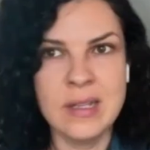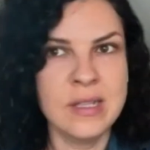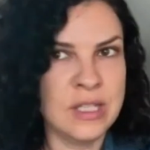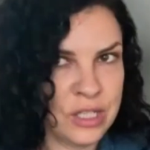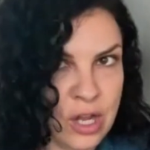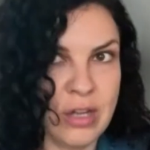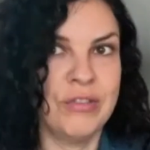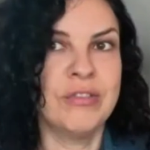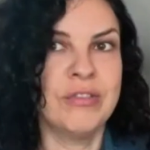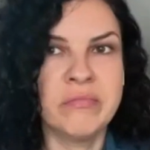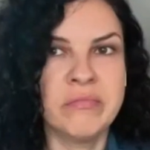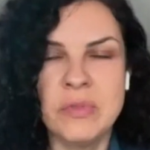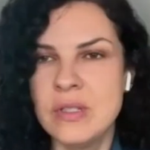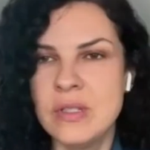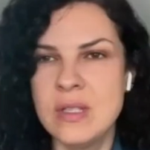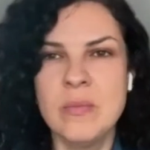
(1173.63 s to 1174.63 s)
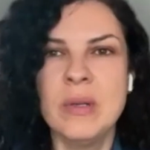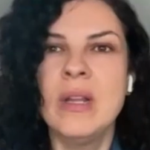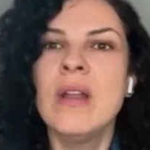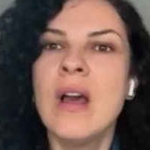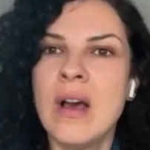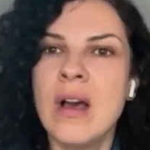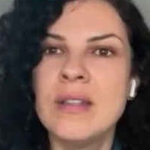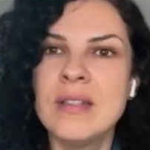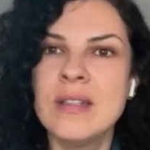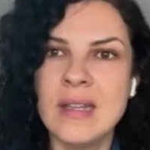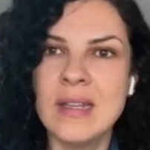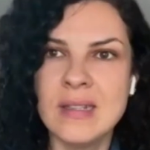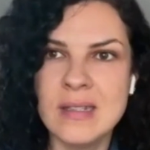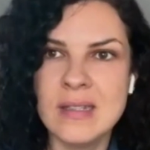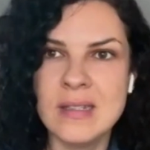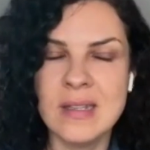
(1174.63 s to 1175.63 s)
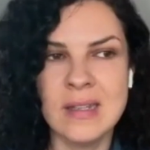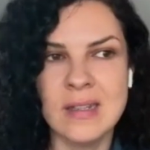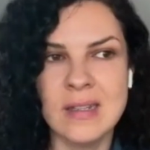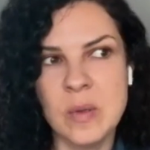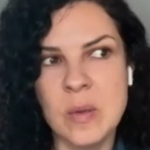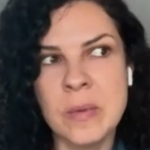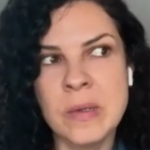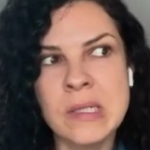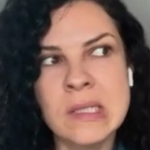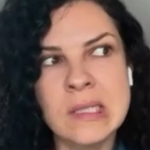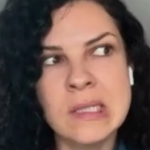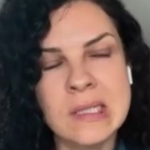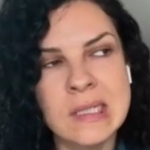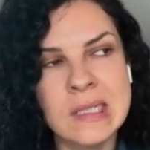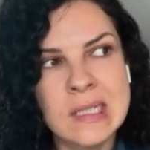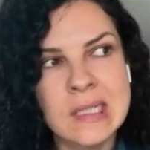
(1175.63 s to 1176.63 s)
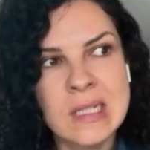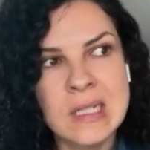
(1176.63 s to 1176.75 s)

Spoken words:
It's not, simply not. And people,